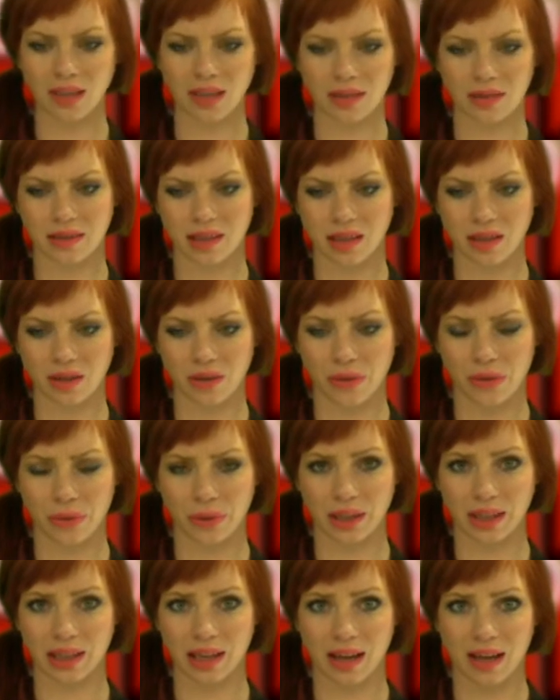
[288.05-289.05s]
Nintendo
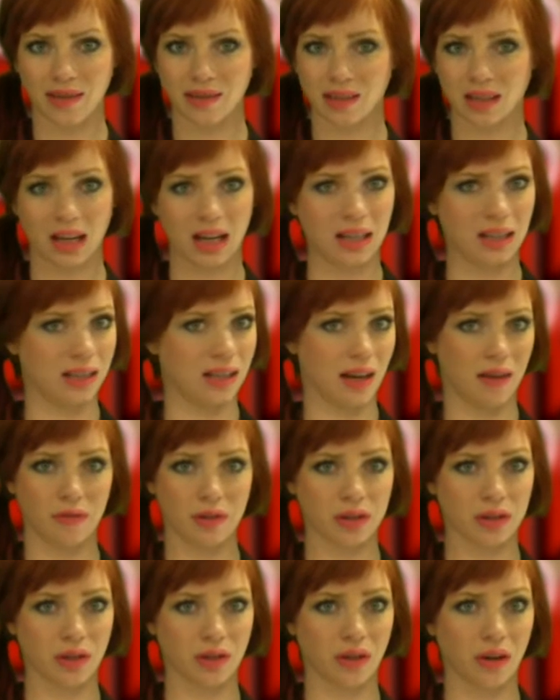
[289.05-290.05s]
3DS and I never
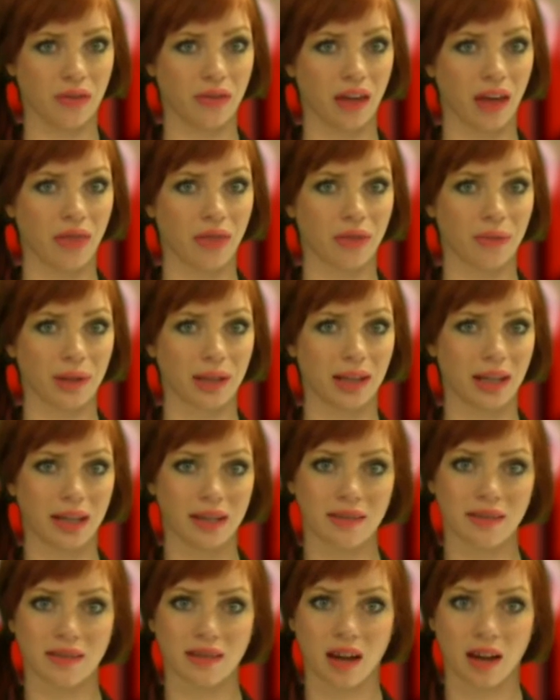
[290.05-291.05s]
turn on that 3D
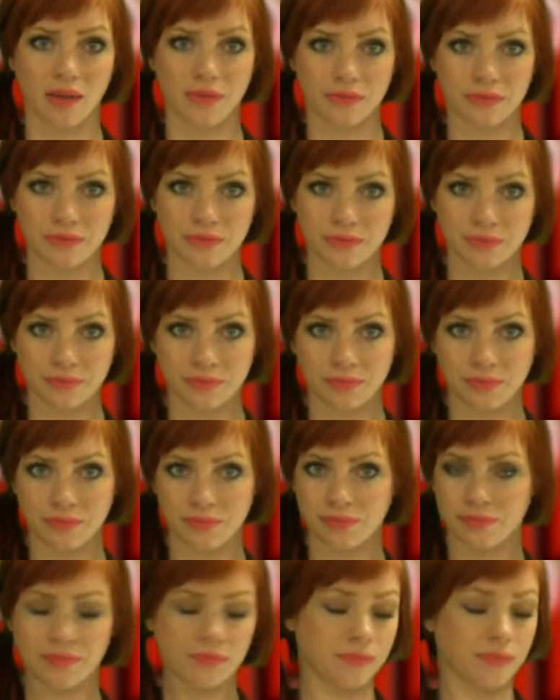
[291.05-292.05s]
stuff.
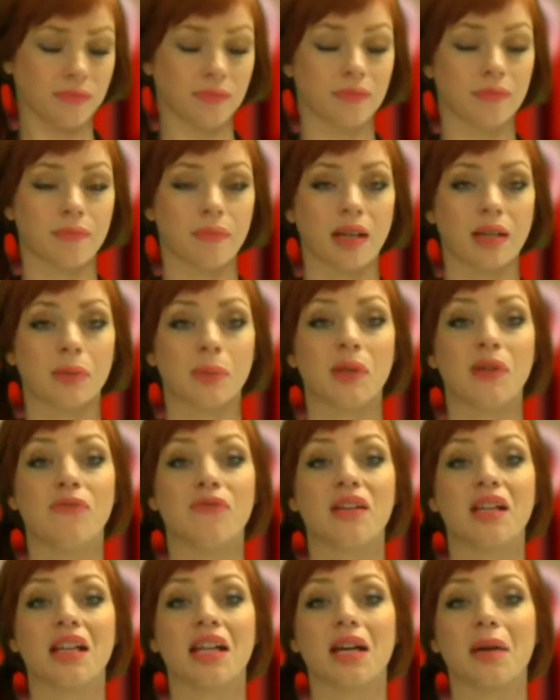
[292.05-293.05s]
Makes me
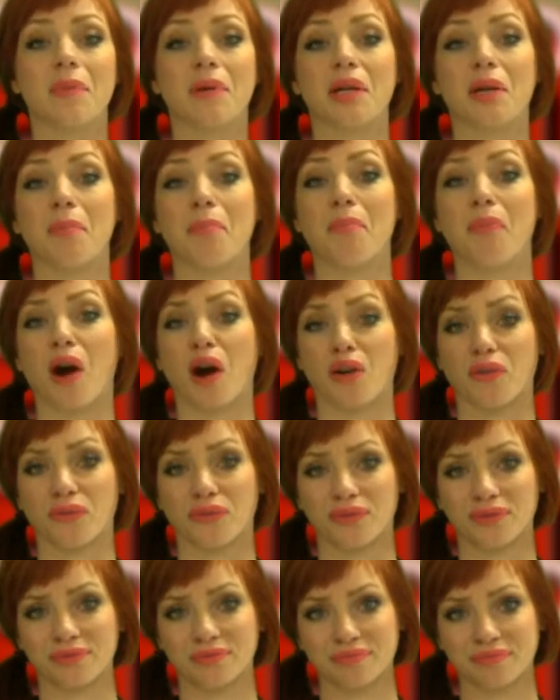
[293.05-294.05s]
feel like I'm gonna
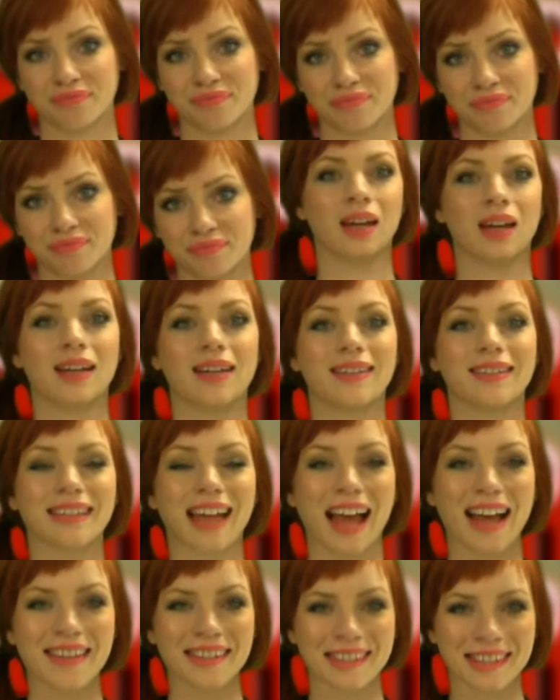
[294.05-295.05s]
barf.
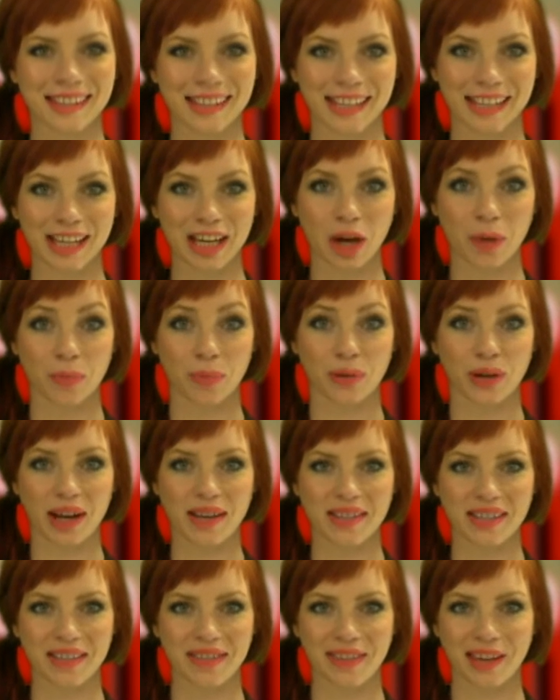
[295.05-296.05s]
Lastly, a
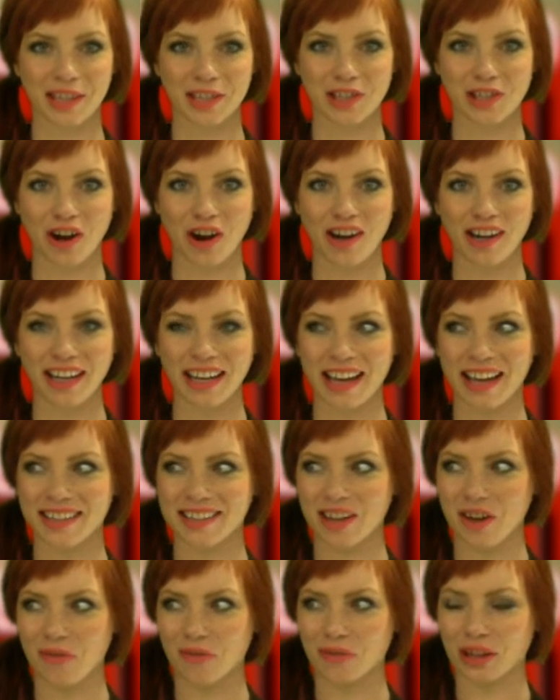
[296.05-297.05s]
present that Daria
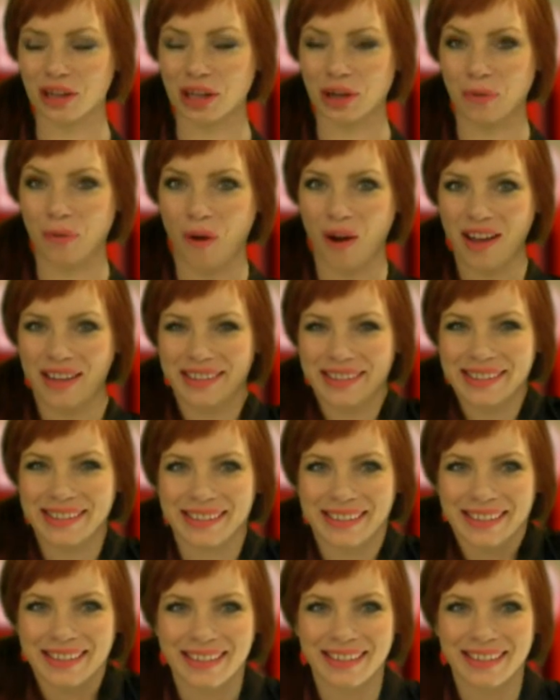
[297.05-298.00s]
definitely wants.